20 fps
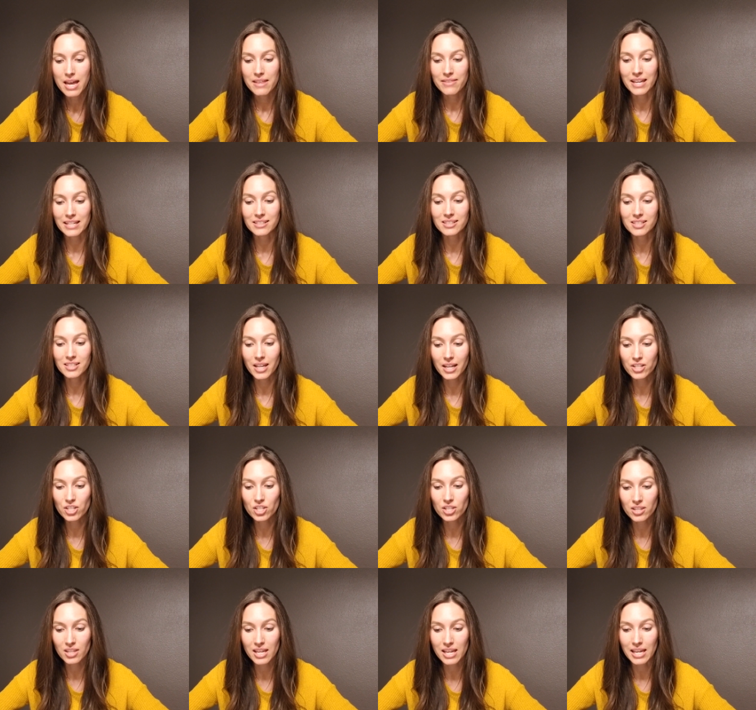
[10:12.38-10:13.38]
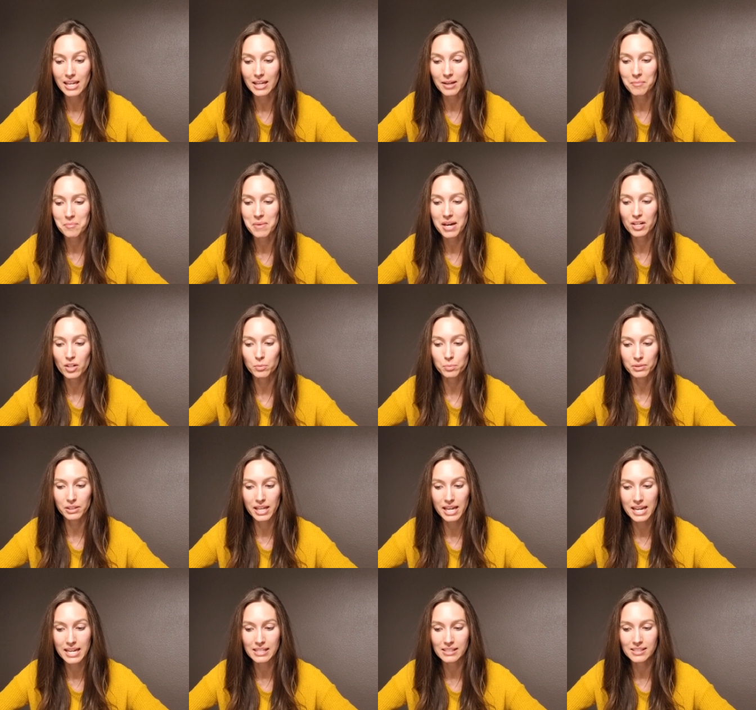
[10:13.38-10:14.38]
that such thing, metal
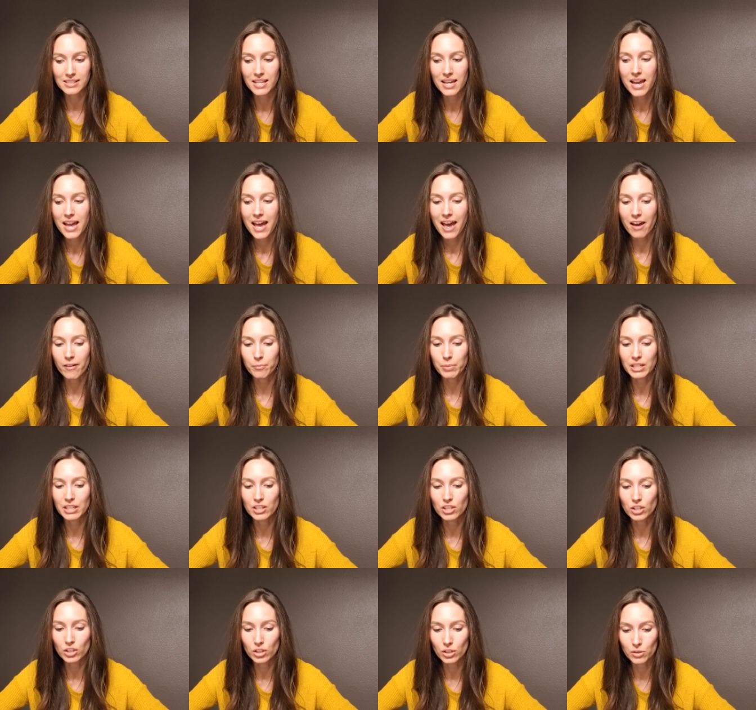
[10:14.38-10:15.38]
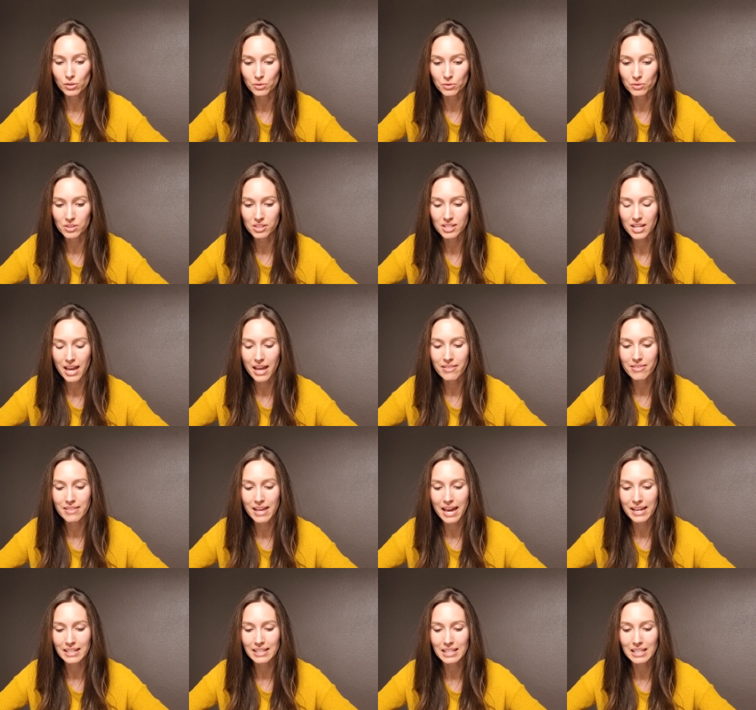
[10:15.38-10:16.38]
plates, have been used and
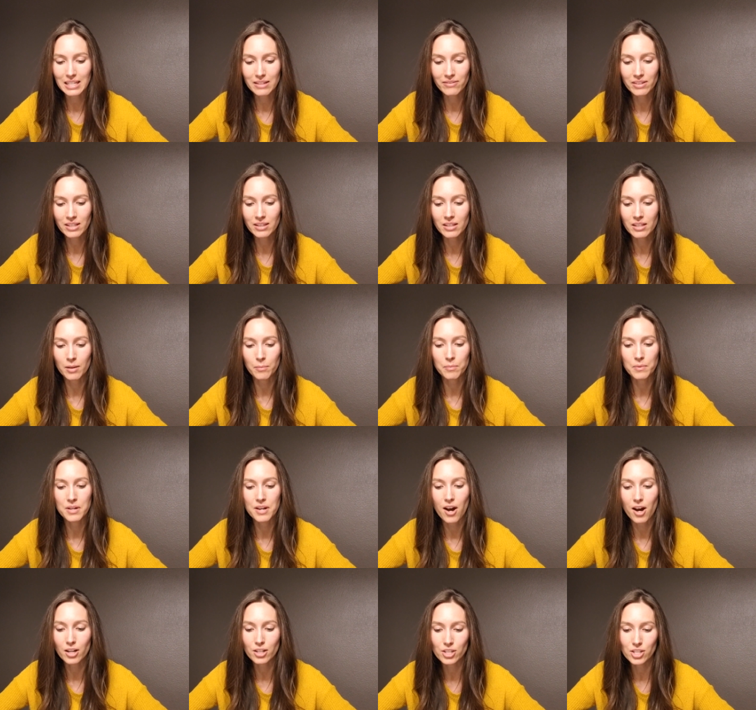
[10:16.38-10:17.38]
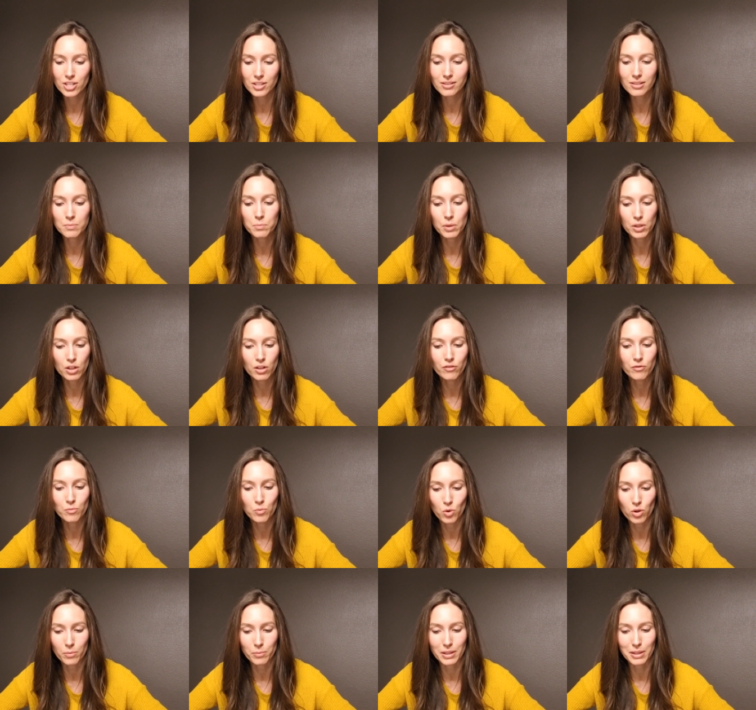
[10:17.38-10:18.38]
that even the obnoxious Book of
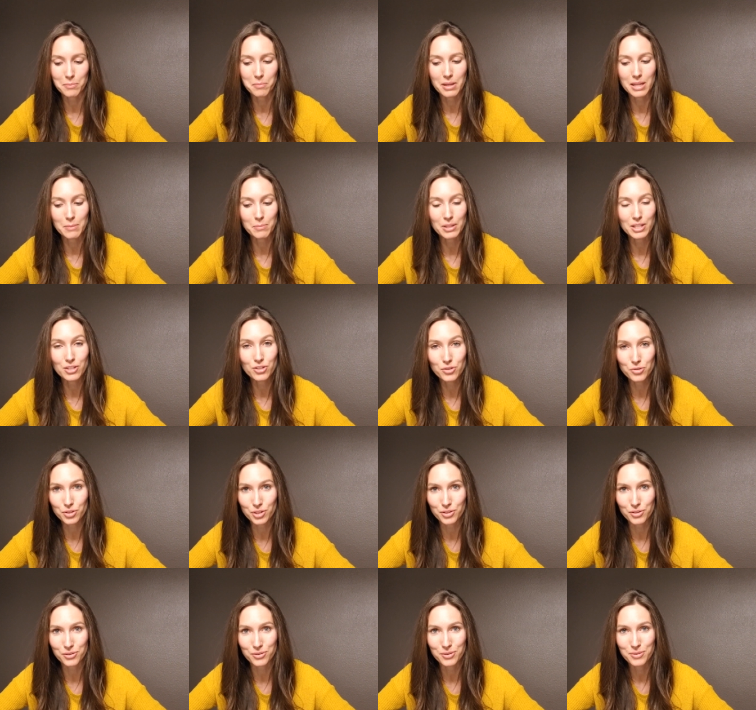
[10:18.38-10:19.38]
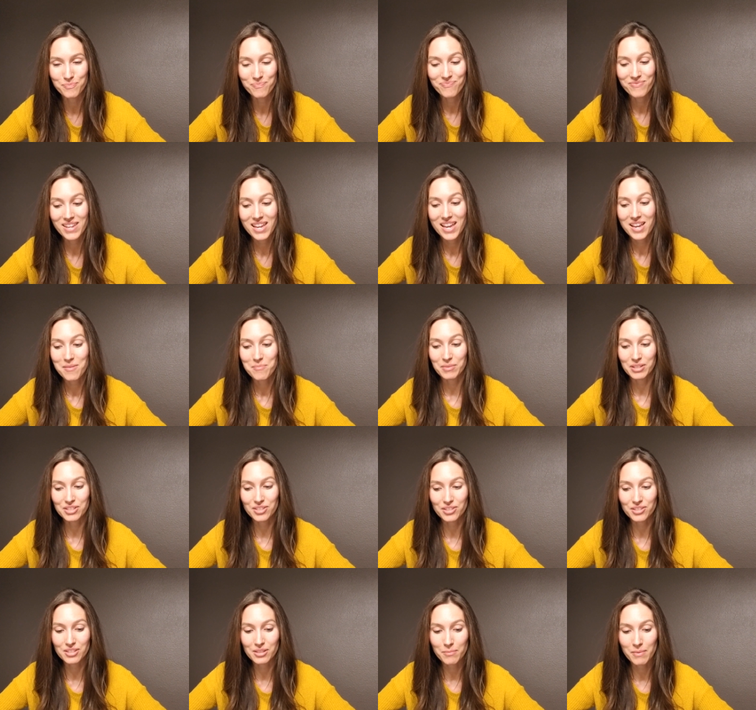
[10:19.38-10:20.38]
Mormon may be true.
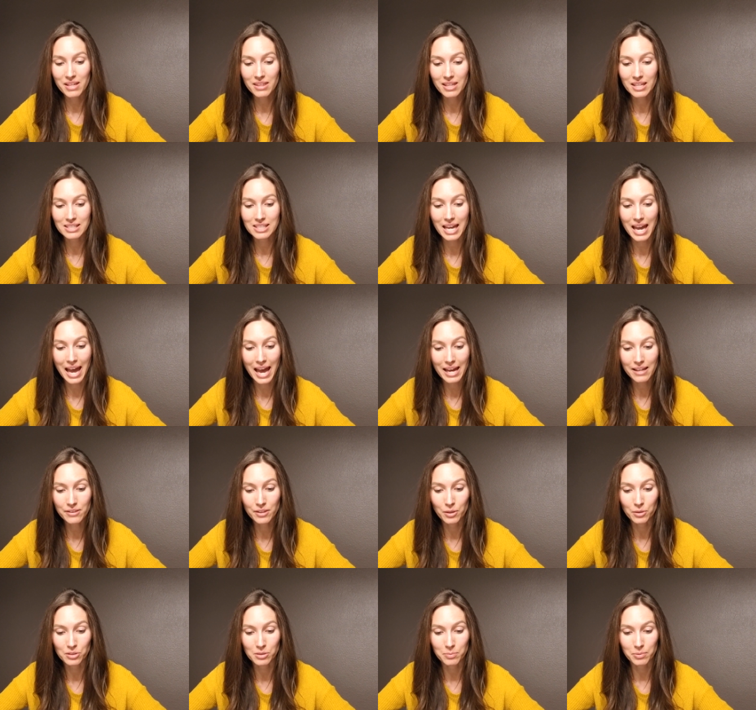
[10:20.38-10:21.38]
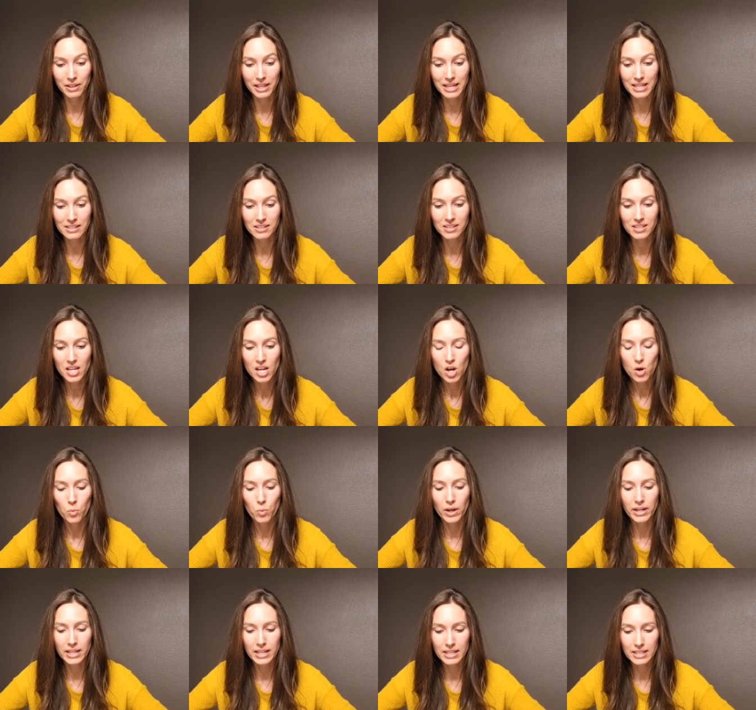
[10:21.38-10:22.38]
Mr. Smith has had those plates.
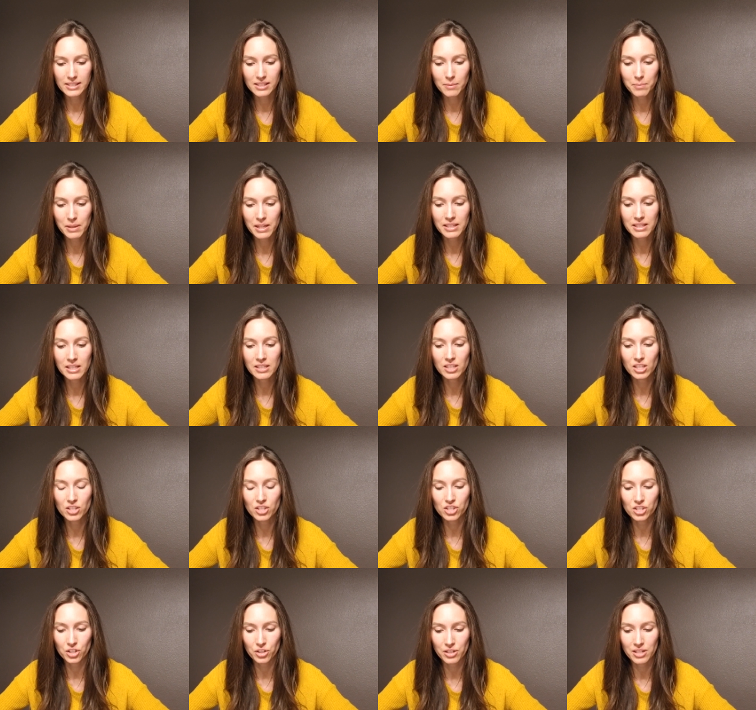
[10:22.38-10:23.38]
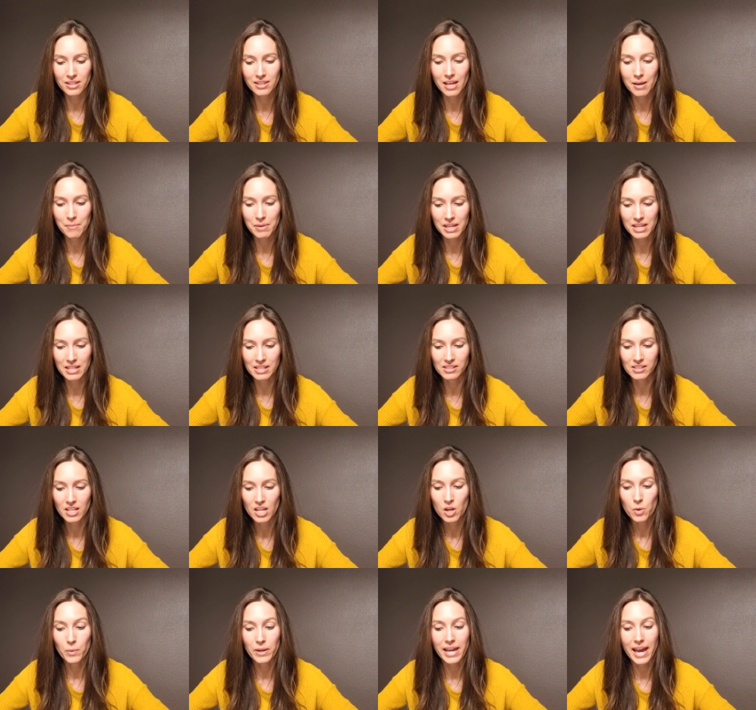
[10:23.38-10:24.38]
What his opinion concerning them is,
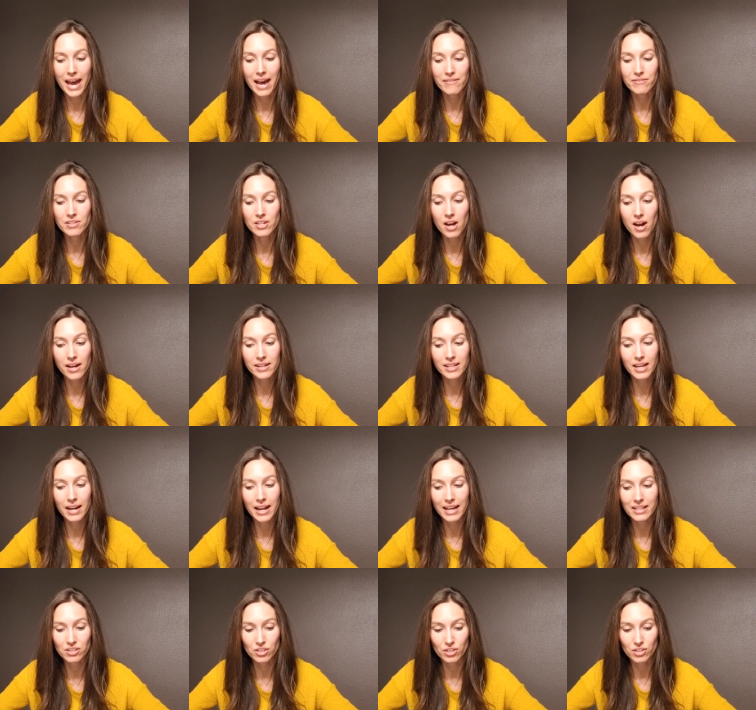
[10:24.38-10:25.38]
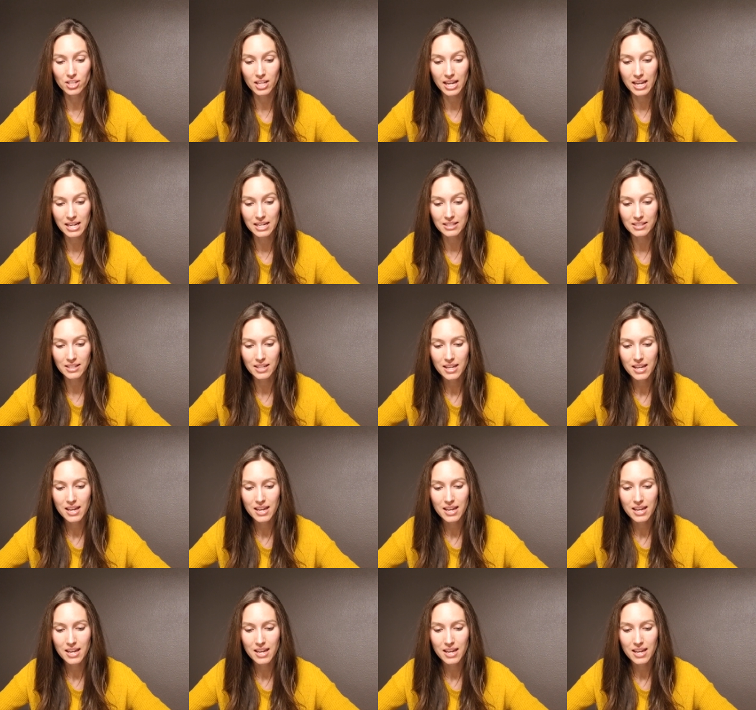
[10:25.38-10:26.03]
we have not yet ascertained.